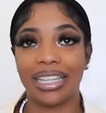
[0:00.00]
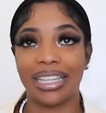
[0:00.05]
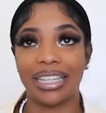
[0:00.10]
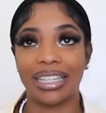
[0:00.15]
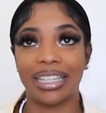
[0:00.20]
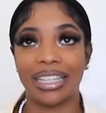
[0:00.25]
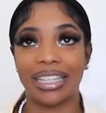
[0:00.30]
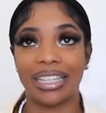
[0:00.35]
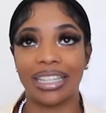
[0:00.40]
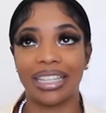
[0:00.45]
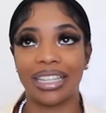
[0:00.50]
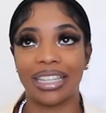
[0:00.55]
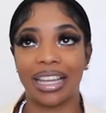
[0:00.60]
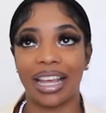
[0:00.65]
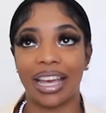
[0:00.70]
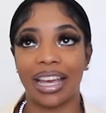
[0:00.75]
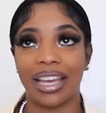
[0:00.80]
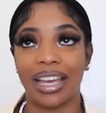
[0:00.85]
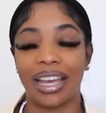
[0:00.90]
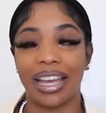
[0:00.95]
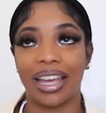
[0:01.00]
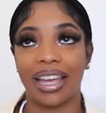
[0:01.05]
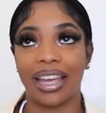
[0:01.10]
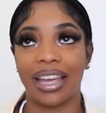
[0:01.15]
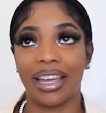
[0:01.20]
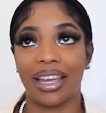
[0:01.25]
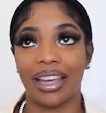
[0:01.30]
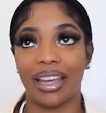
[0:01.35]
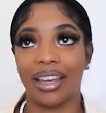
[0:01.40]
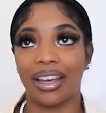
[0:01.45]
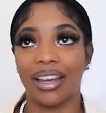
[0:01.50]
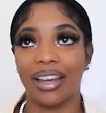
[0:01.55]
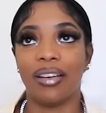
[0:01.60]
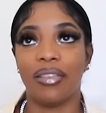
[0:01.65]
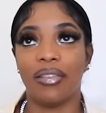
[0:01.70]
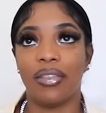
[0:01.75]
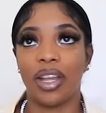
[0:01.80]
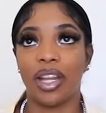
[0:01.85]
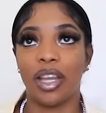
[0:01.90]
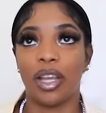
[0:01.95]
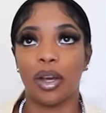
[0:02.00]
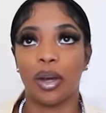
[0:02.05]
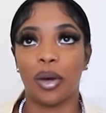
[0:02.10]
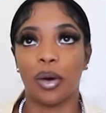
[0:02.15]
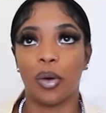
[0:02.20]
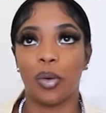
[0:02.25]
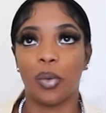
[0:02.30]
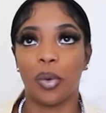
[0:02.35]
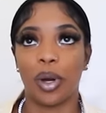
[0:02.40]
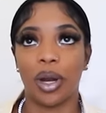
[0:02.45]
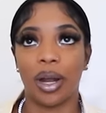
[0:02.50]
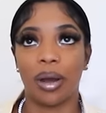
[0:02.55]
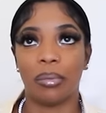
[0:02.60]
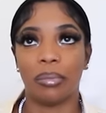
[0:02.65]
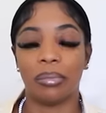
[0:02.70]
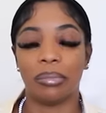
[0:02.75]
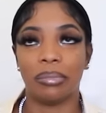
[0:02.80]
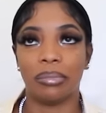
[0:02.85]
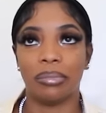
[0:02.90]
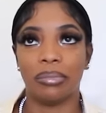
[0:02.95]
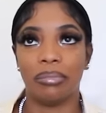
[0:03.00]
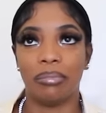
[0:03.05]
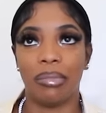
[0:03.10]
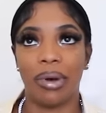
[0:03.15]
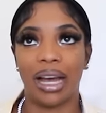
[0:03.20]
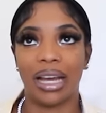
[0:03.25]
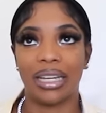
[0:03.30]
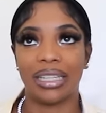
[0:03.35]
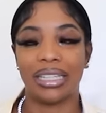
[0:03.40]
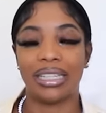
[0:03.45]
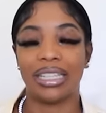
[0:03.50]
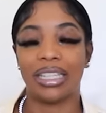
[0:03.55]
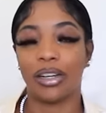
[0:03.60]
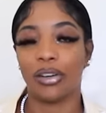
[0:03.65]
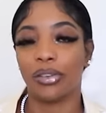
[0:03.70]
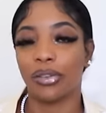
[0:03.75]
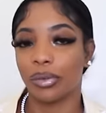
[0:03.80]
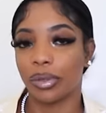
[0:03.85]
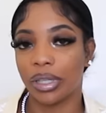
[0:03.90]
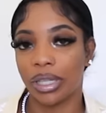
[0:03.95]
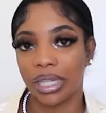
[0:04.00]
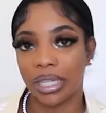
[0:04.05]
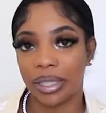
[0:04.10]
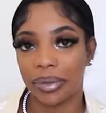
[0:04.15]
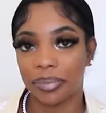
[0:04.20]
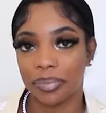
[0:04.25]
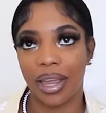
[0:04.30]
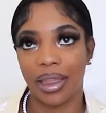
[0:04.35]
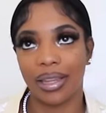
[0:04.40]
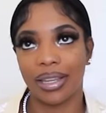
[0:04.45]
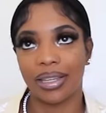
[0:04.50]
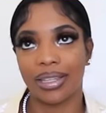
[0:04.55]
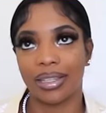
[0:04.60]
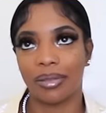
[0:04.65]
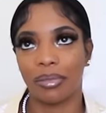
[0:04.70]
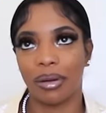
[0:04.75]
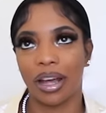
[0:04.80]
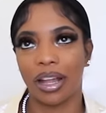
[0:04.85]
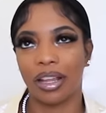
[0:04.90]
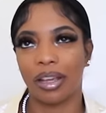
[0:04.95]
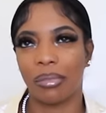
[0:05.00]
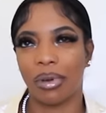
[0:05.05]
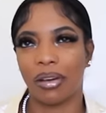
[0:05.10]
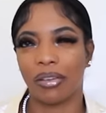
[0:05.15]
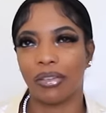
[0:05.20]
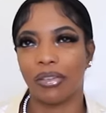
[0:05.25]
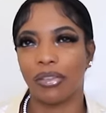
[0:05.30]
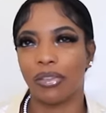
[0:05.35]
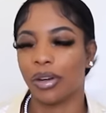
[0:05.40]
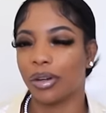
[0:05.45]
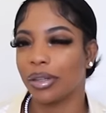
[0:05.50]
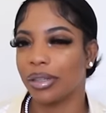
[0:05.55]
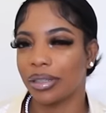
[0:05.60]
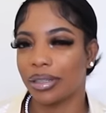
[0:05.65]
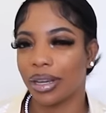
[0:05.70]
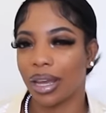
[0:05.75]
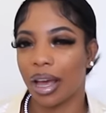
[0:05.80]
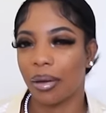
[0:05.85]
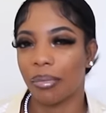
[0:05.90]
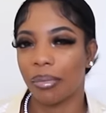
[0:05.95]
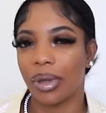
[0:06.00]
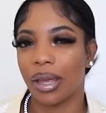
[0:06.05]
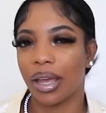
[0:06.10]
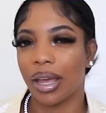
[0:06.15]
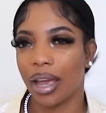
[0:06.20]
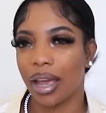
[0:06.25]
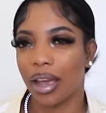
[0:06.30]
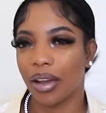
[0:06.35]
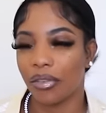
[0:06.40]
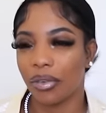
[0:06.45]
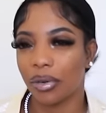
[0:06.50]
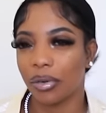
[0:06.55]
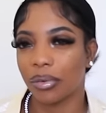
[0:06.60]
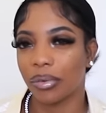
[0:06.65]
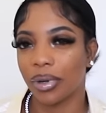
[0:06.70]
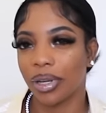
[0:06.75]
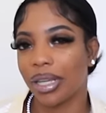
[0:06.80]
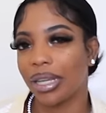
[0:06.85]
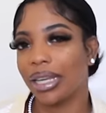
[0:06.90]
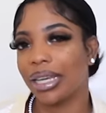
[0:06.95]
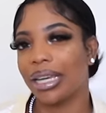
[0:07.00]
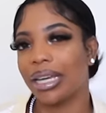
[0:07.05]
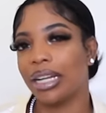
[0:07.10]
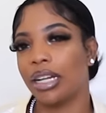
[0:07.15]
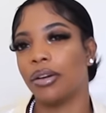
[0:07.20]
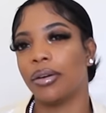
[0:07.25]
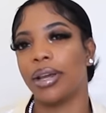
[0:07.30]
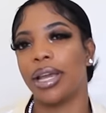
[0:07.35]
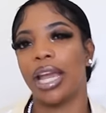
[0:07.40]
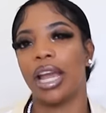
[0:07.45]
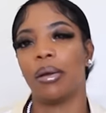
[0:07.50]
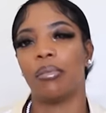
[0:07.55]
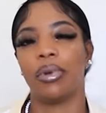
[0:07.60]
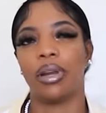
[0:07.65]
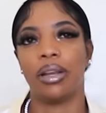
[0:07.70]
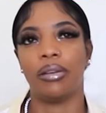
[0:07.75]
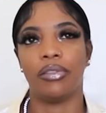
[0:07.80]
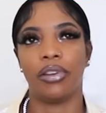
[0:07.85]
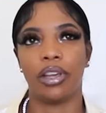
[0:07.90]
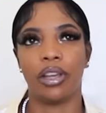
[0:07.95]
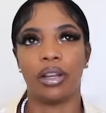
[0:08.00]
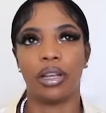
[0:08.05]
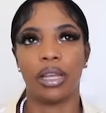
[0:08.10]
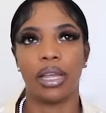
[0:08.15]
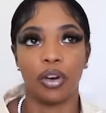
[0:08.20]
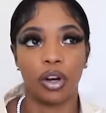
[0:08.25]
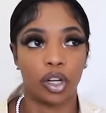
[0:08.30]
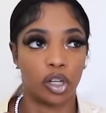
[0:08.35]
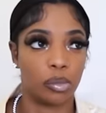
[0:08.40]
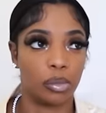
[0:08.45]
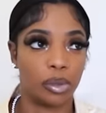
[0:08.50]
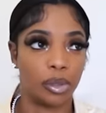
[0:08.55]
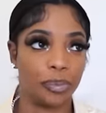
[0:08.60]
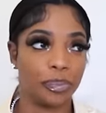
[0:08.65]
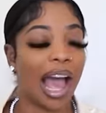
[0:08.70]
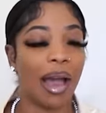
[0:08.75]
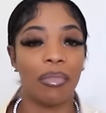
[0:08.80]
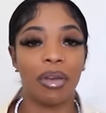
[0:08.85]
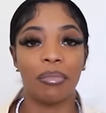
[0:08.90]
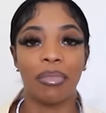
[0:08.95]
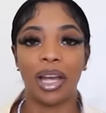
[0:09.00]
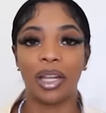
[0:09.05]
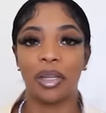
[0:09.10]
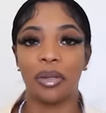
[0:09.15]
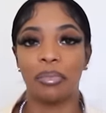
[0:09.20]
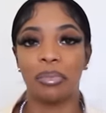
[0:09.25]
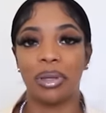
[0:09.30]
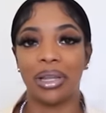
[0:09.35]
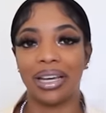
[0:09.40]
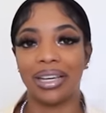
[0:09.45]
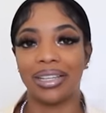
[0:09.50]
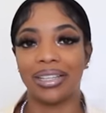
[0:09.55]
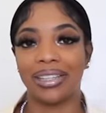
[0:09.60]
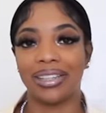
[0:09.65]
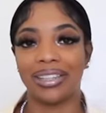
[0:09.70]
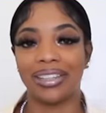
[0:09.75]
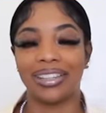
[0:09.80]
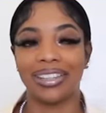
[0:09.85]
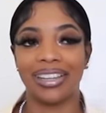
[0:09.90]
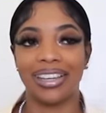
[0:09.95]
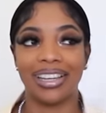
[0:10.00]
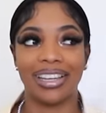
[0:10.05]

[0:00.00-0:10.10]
This isn't like a, a video where I'm myself really. And this is probably my first time ever really getting on camera and being vulnerable. I'm in my new place.